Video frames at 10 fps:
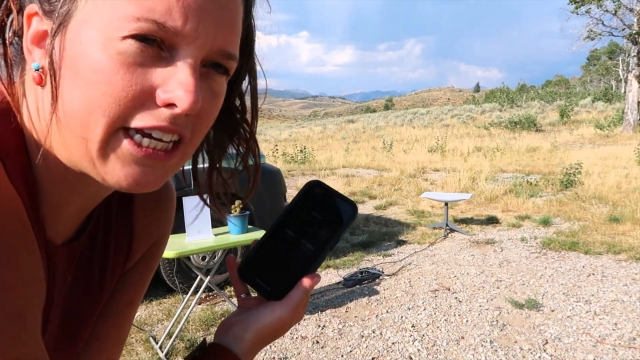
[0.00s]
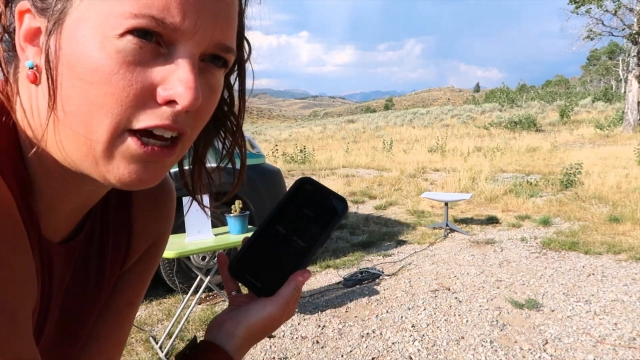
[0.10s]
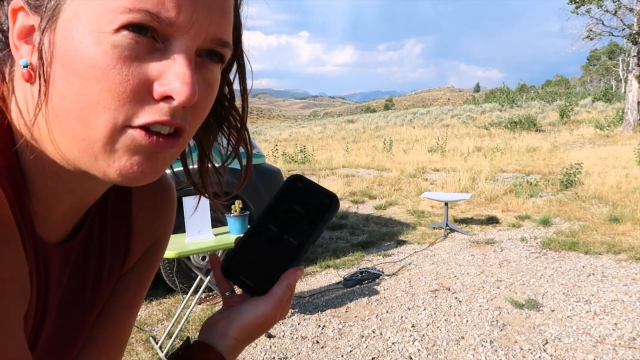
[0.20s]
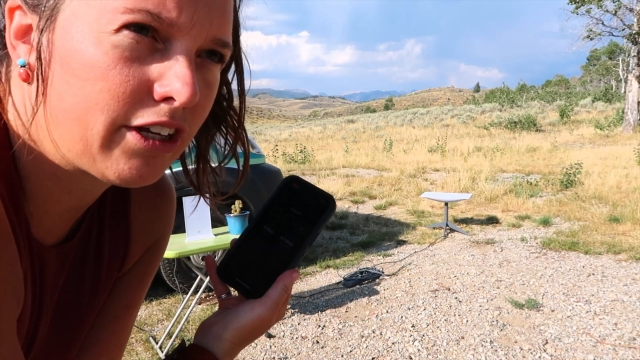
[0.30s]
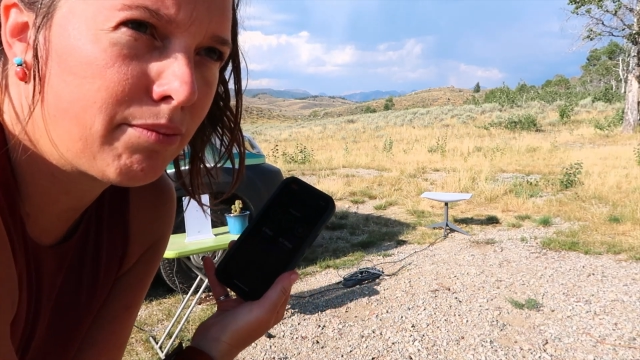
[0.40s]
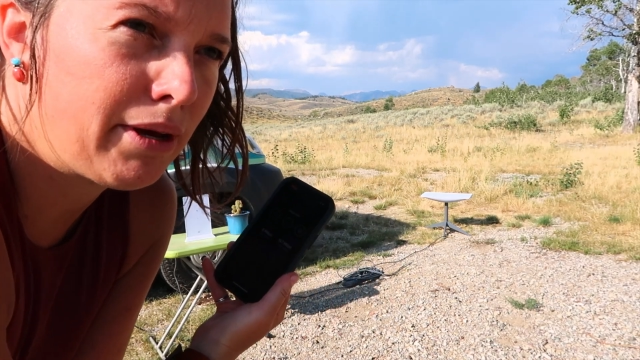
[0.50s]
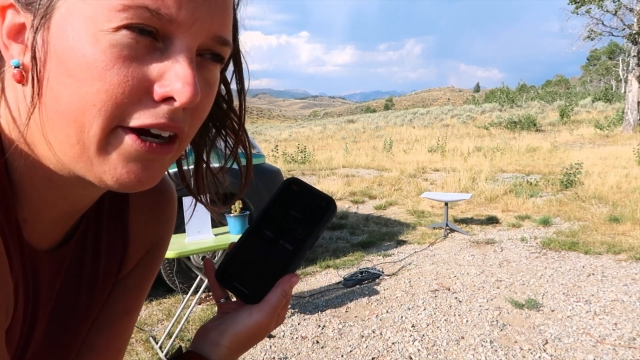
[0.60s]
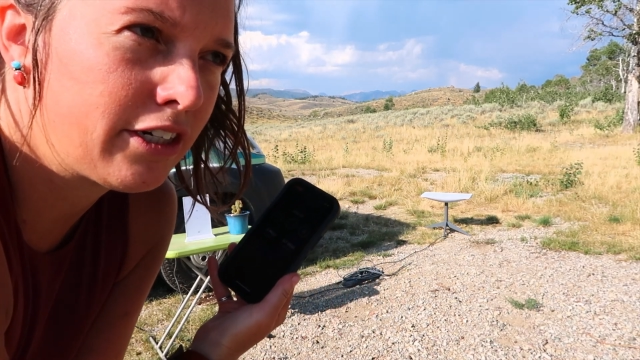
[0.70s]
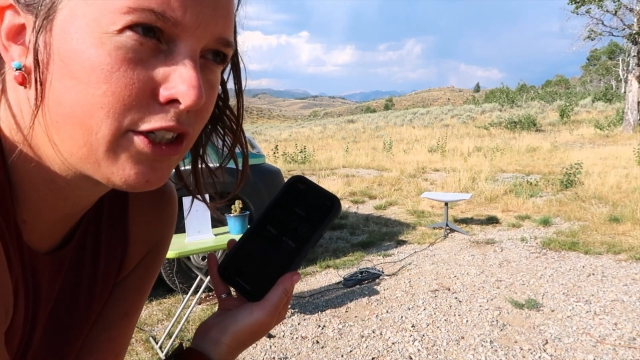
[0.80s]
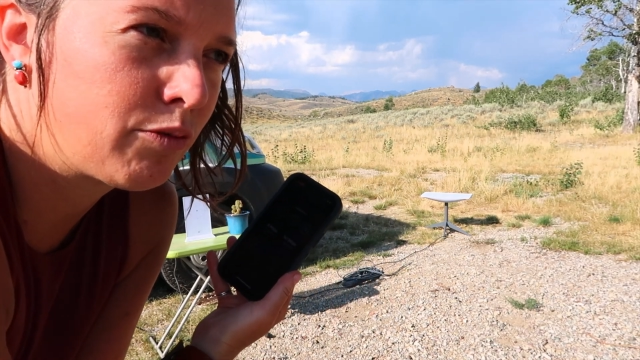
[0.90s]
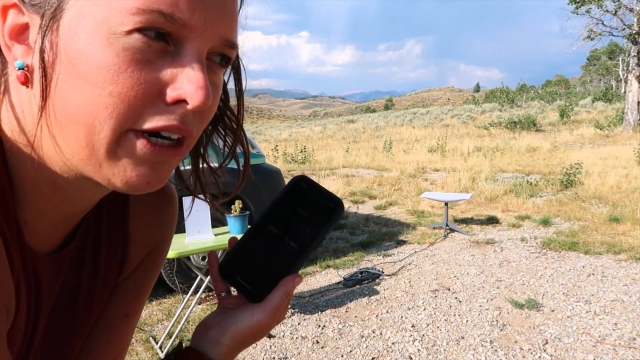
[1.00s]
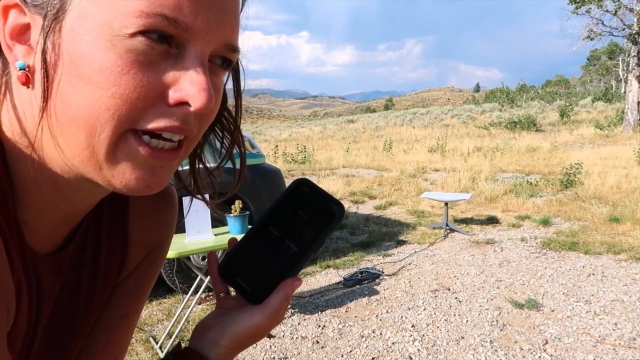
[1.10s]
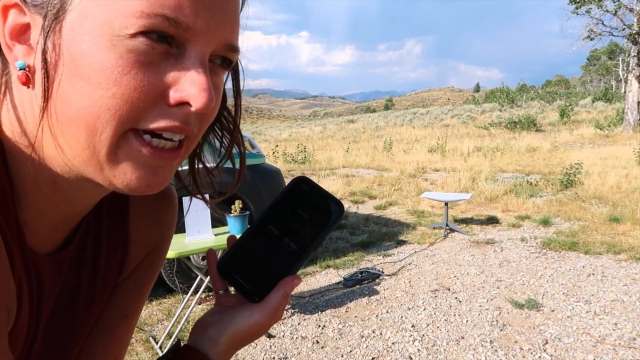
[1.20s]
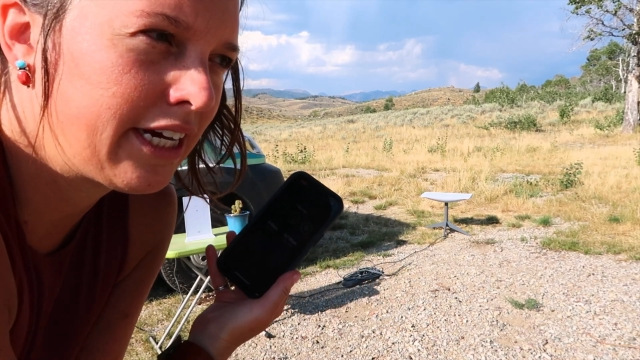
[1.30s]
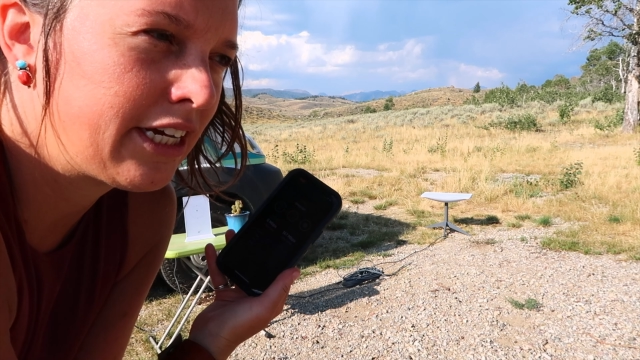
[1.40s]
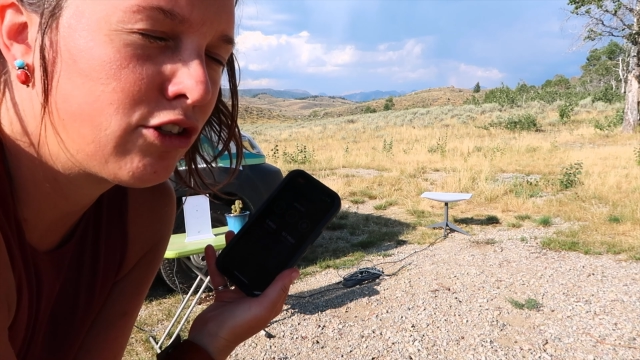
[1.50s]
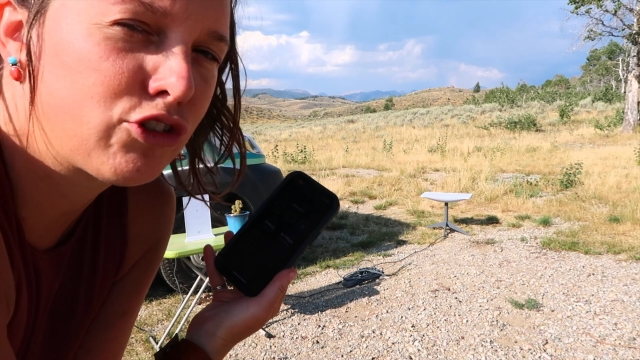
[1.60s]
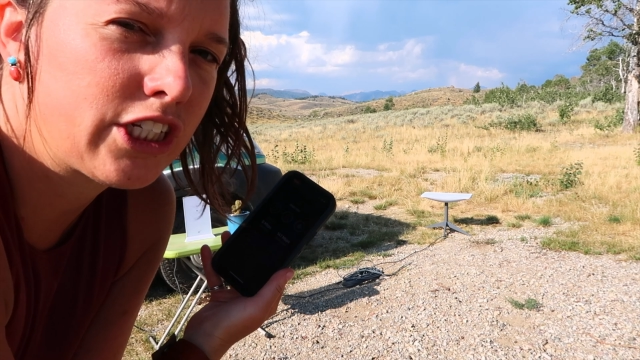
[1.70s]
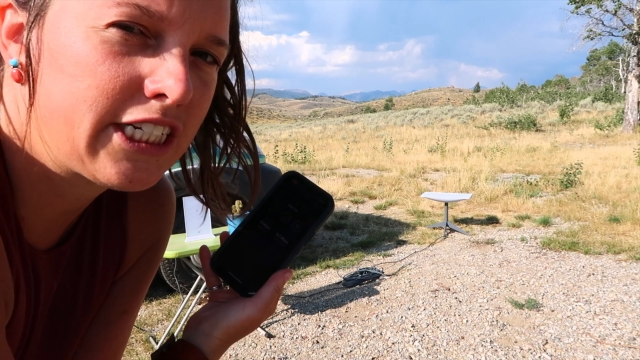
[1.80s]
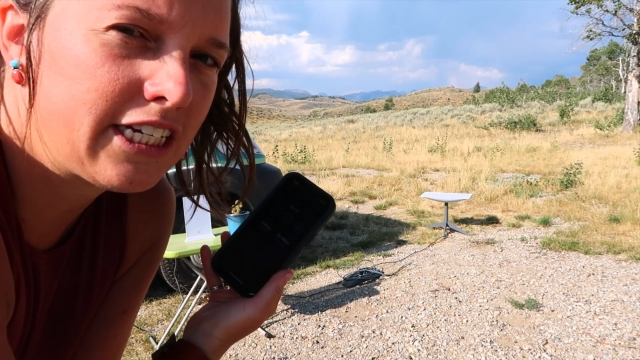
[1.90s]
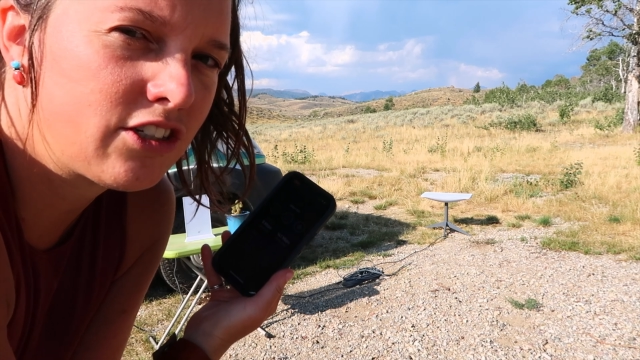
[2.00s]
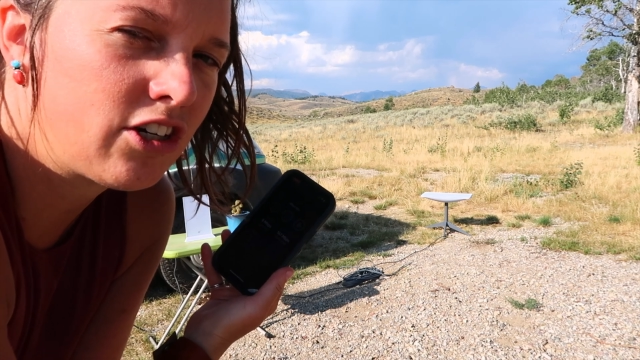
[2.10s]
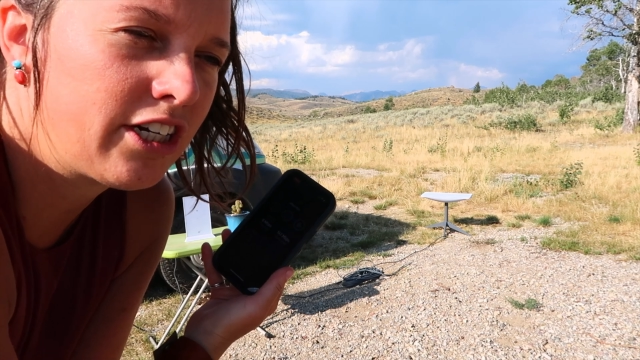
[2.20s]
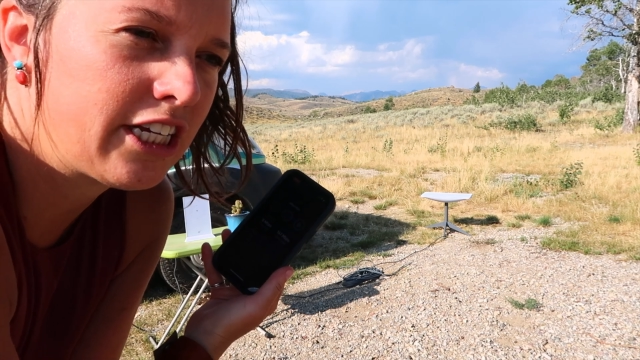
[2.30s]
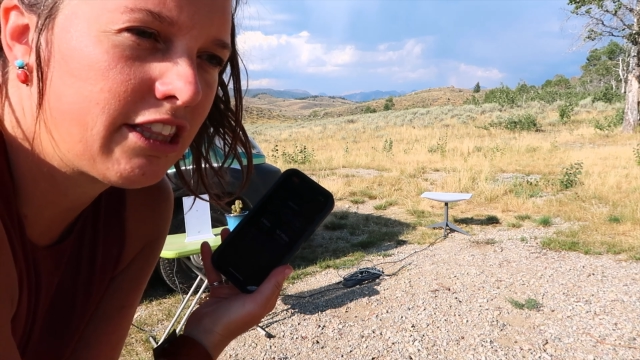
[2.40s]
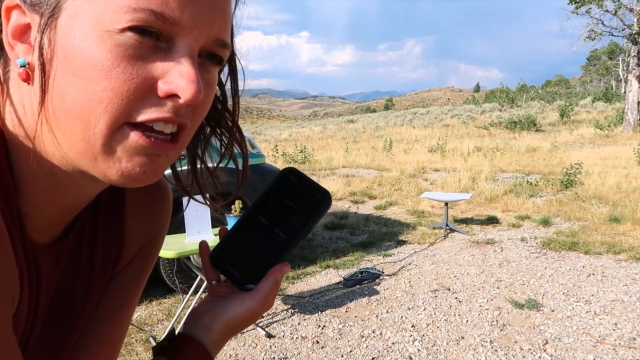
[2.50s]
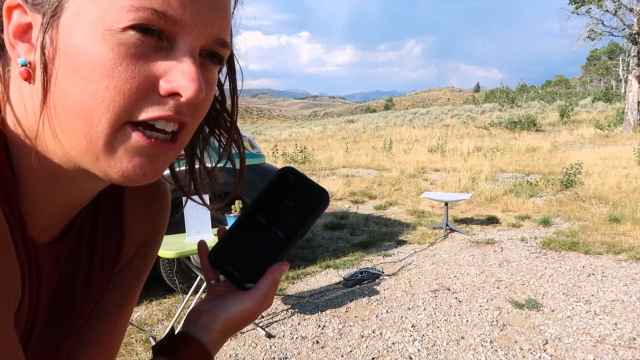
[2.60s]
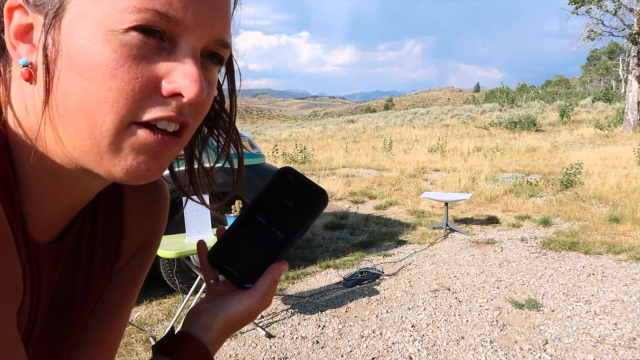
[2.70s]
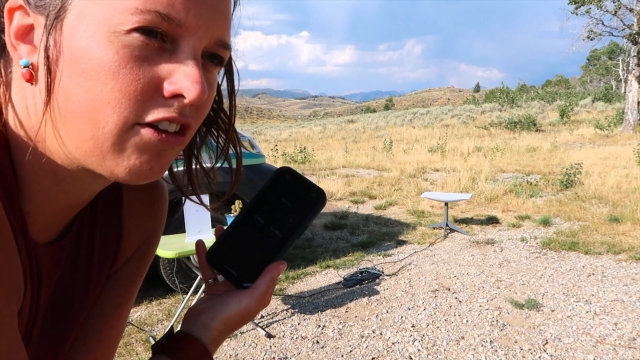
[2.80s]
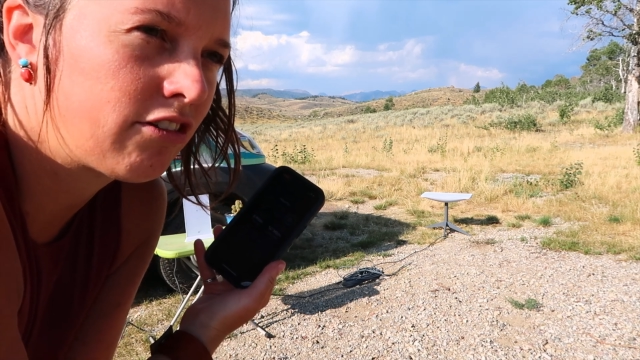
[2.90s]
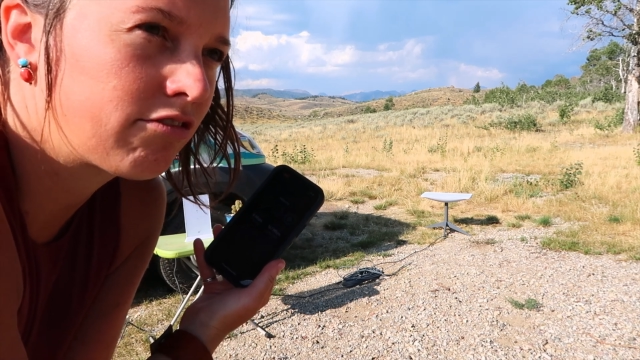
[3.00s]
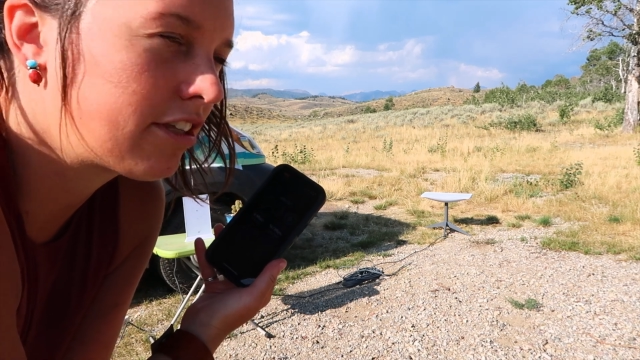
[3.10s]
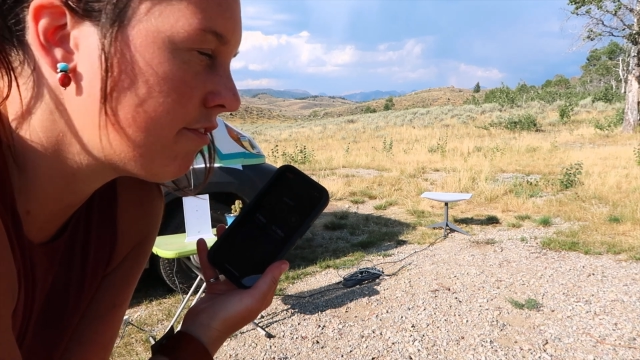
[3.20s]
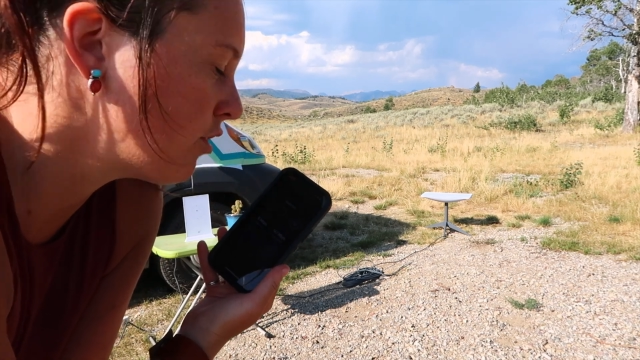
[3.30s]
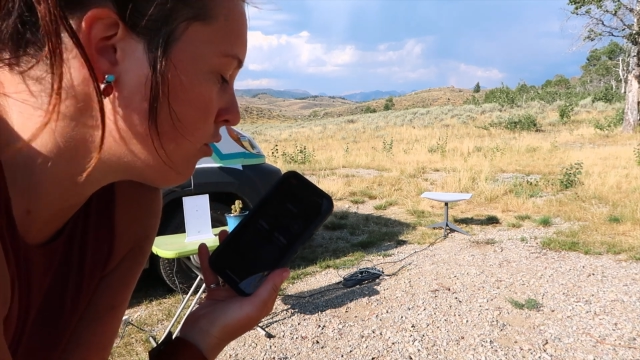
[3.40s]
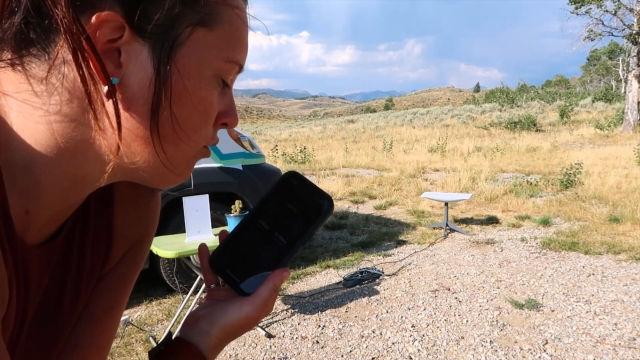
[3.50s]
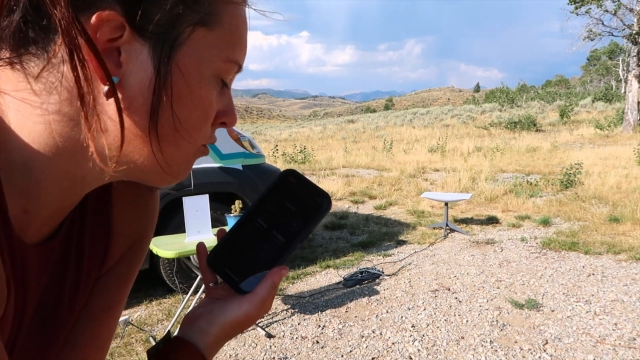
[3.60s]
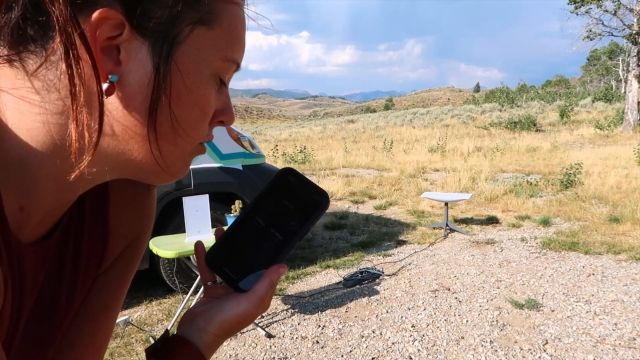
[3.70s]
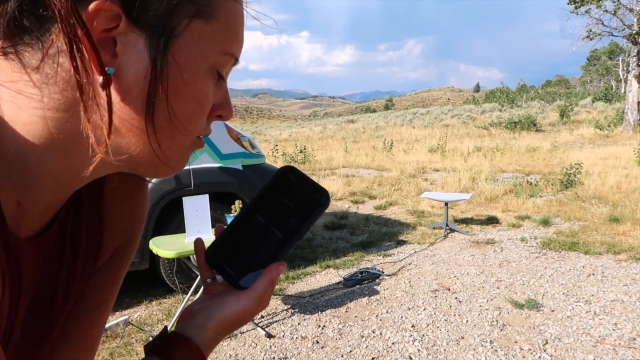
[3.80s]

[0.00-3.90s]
I'll compare it to what I usually test on, and then I'll give you